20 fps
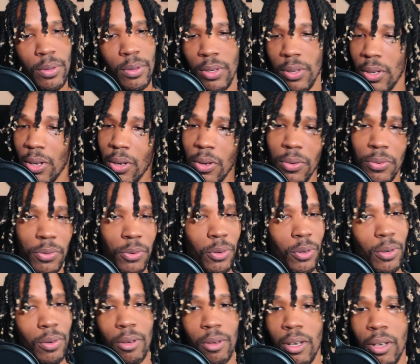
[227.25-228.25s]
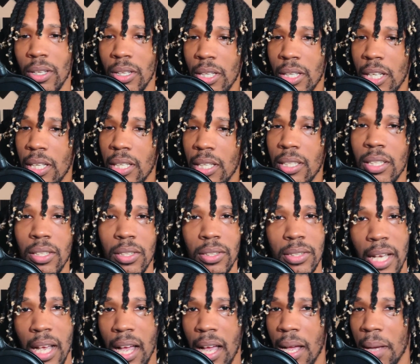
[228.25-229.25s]
you know, for a good little
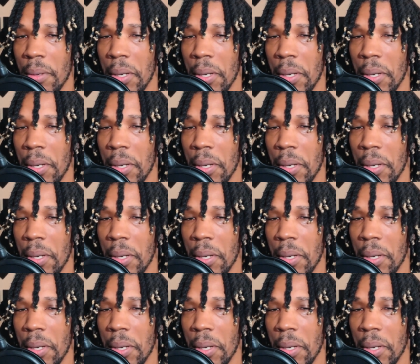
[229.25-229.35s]
time.